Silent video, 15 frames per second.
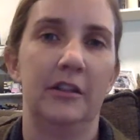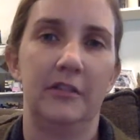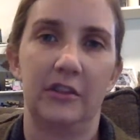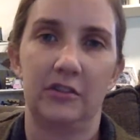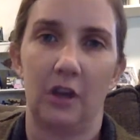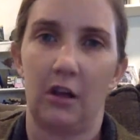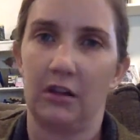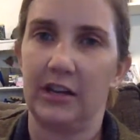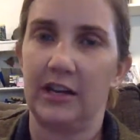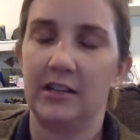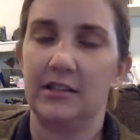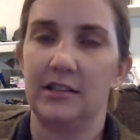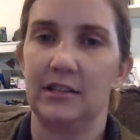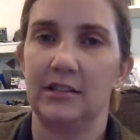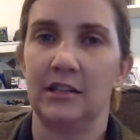this holiday
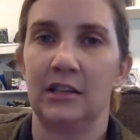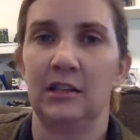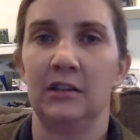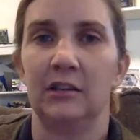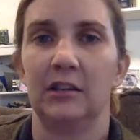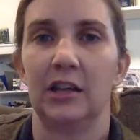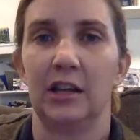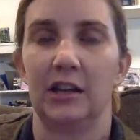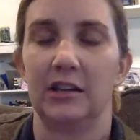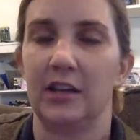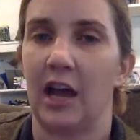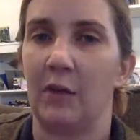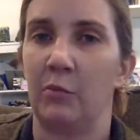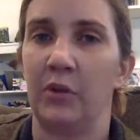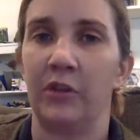season in a
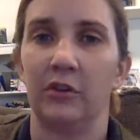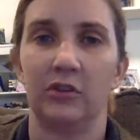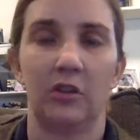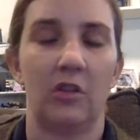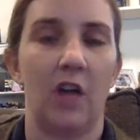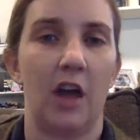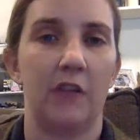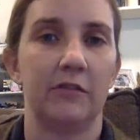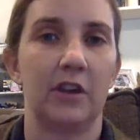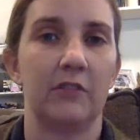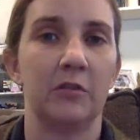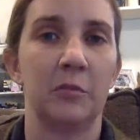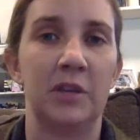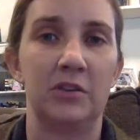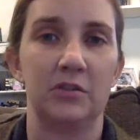time when there's a lot of
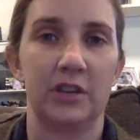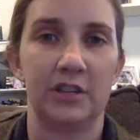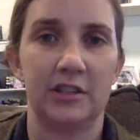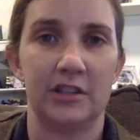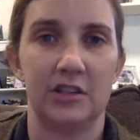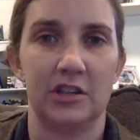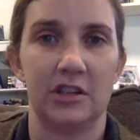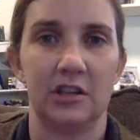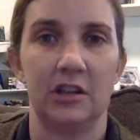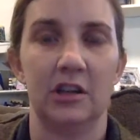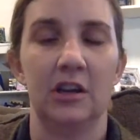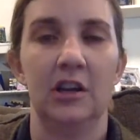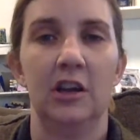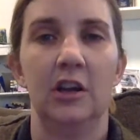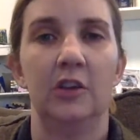government transition,
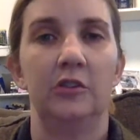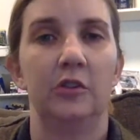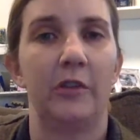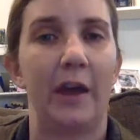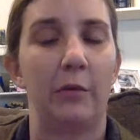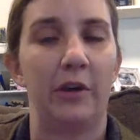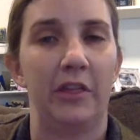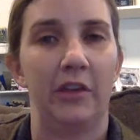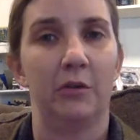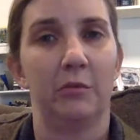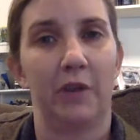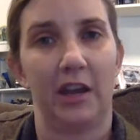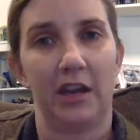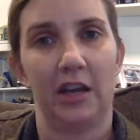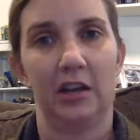so that way they're
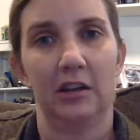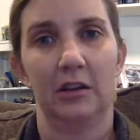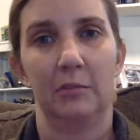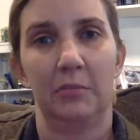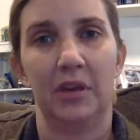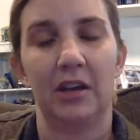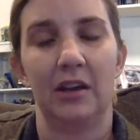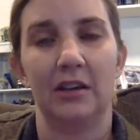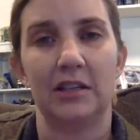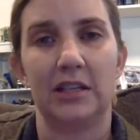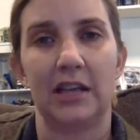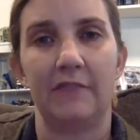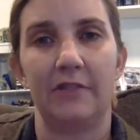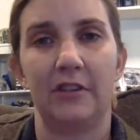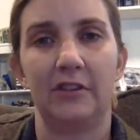ready. Because
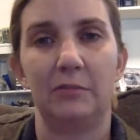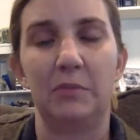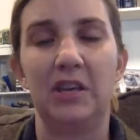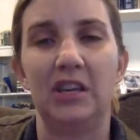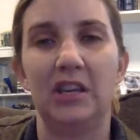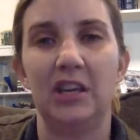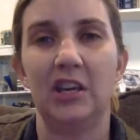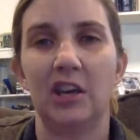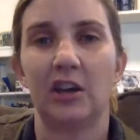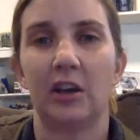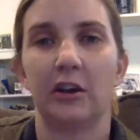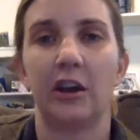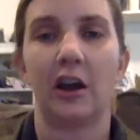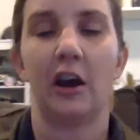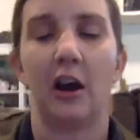if this
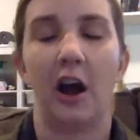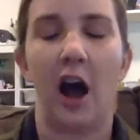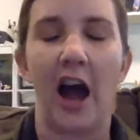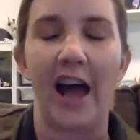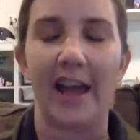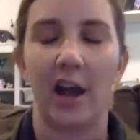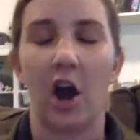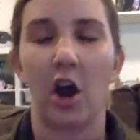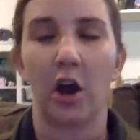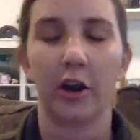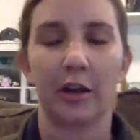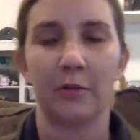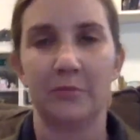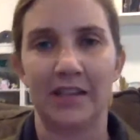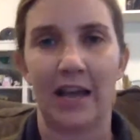PEIR
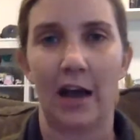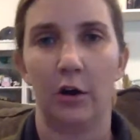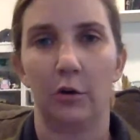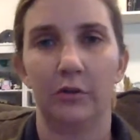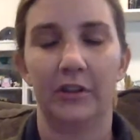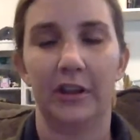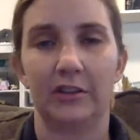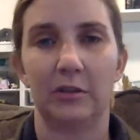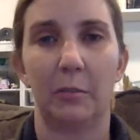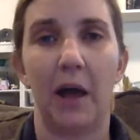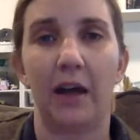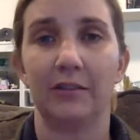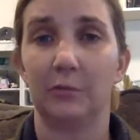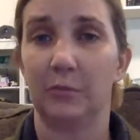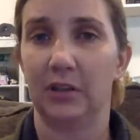comes out, it's a
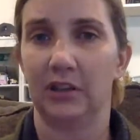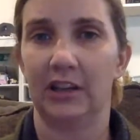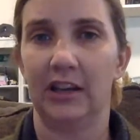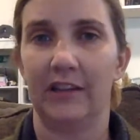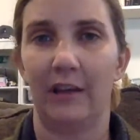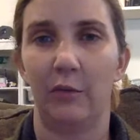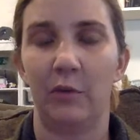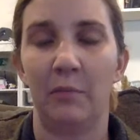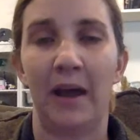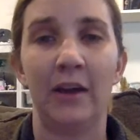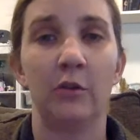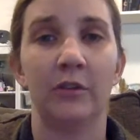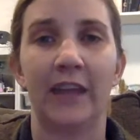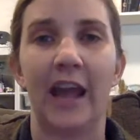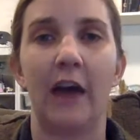possibility that we might
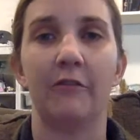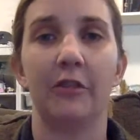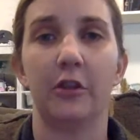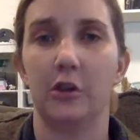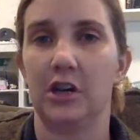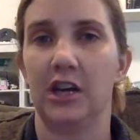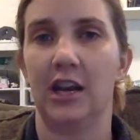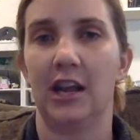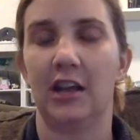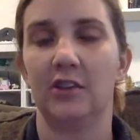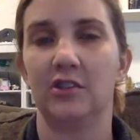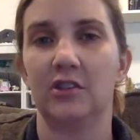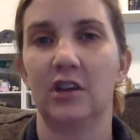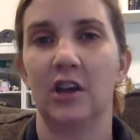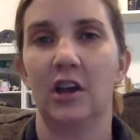only have 30
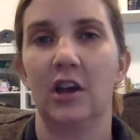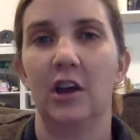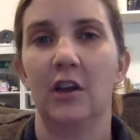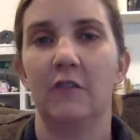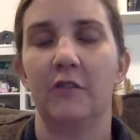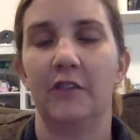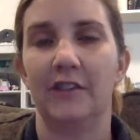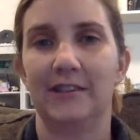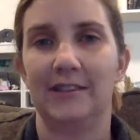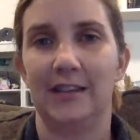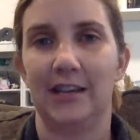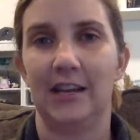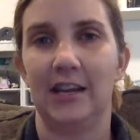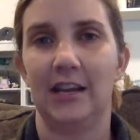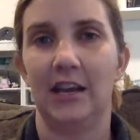days for the
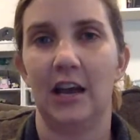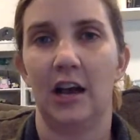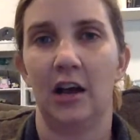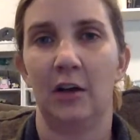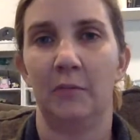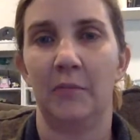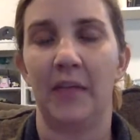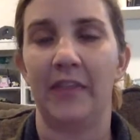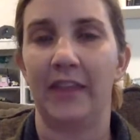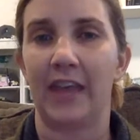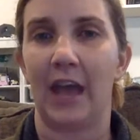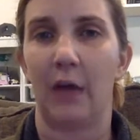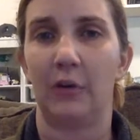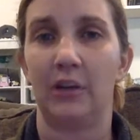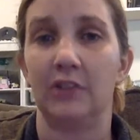city and the
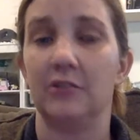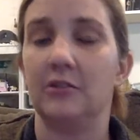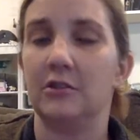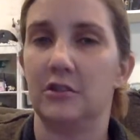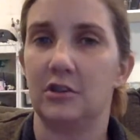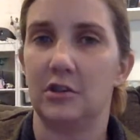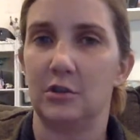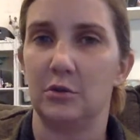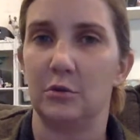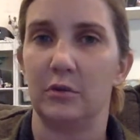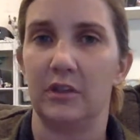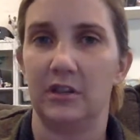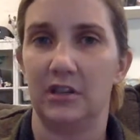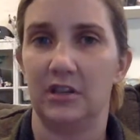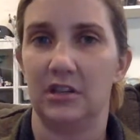counties to sue
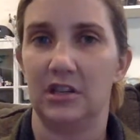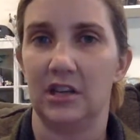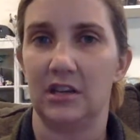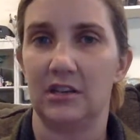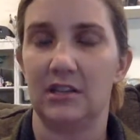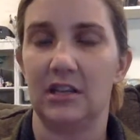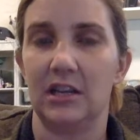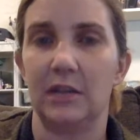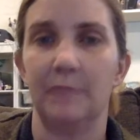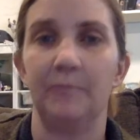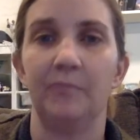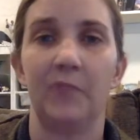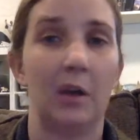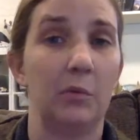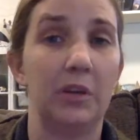the DTSC.
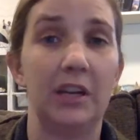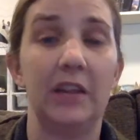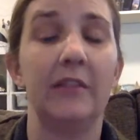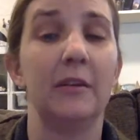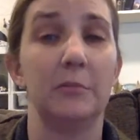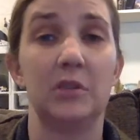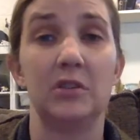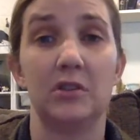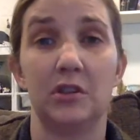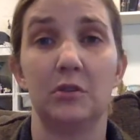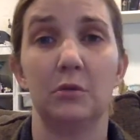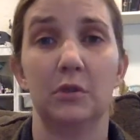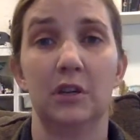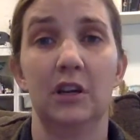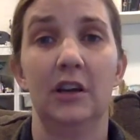And we need them to
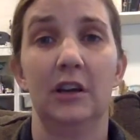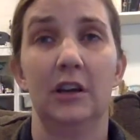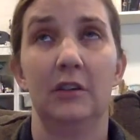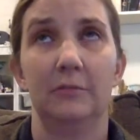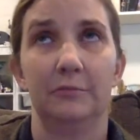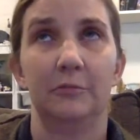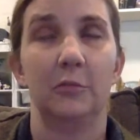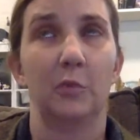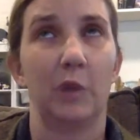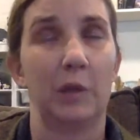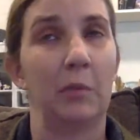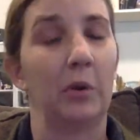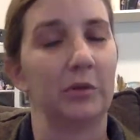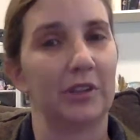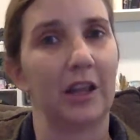sue. We
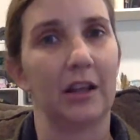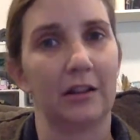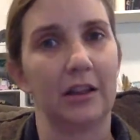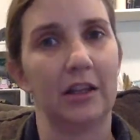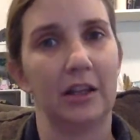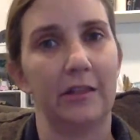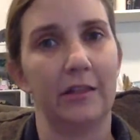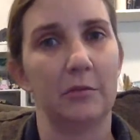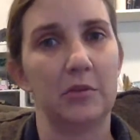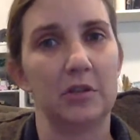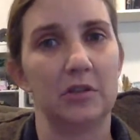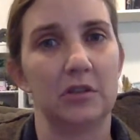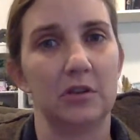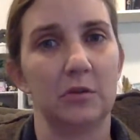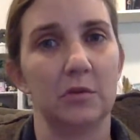most likely need them to
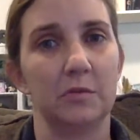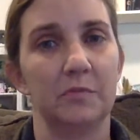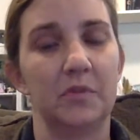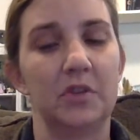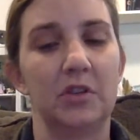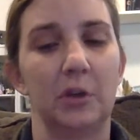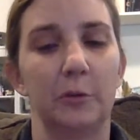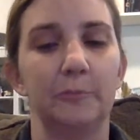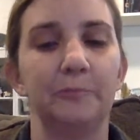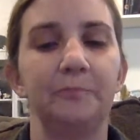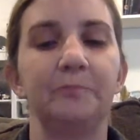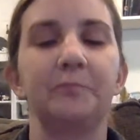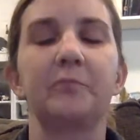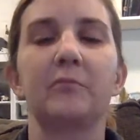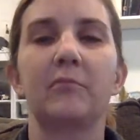sue. So
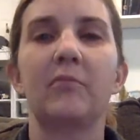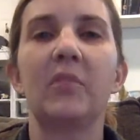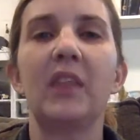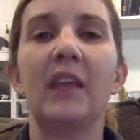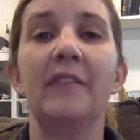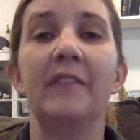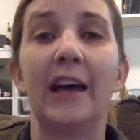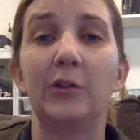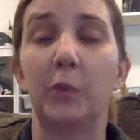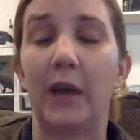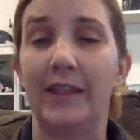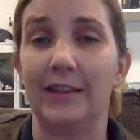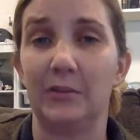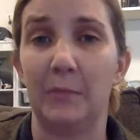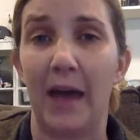that's why
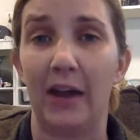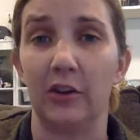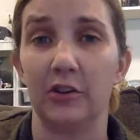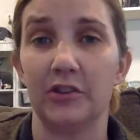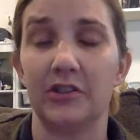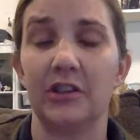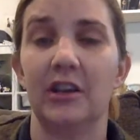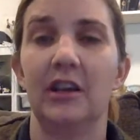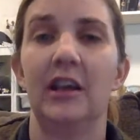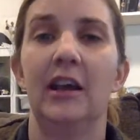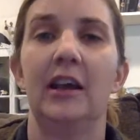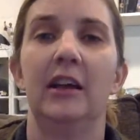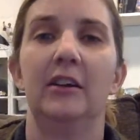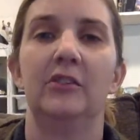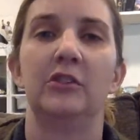this matters.
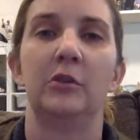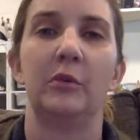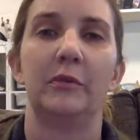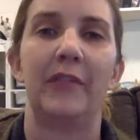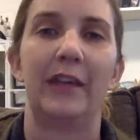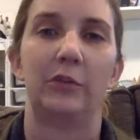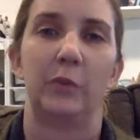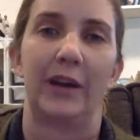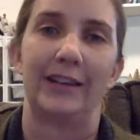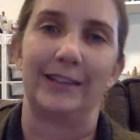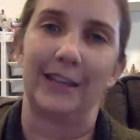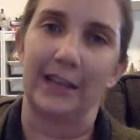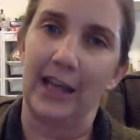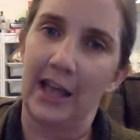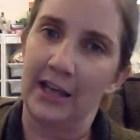So that's why it's,
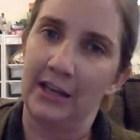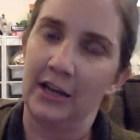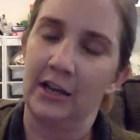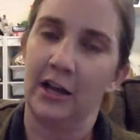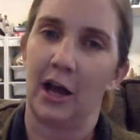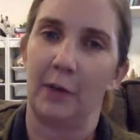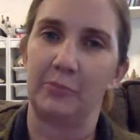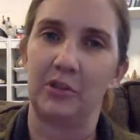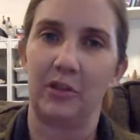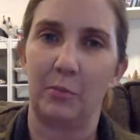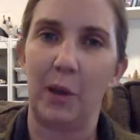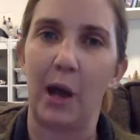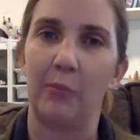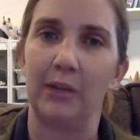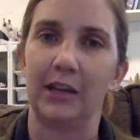again, up to the
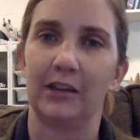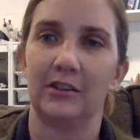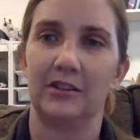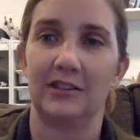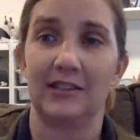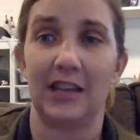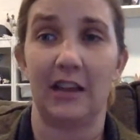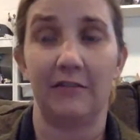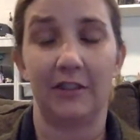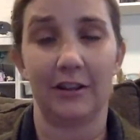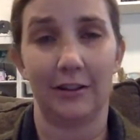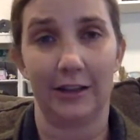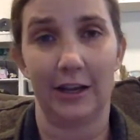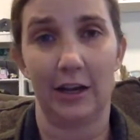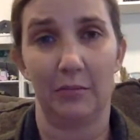public to save the
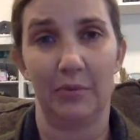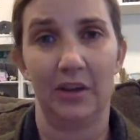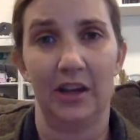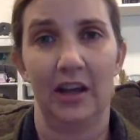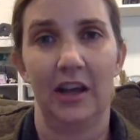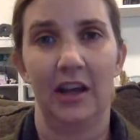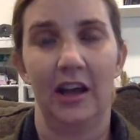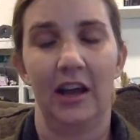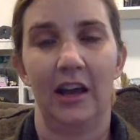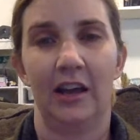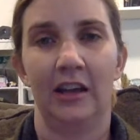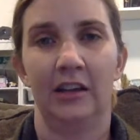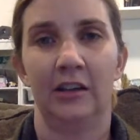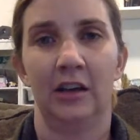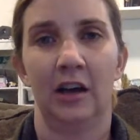cleanup.
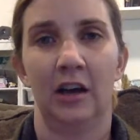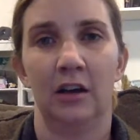And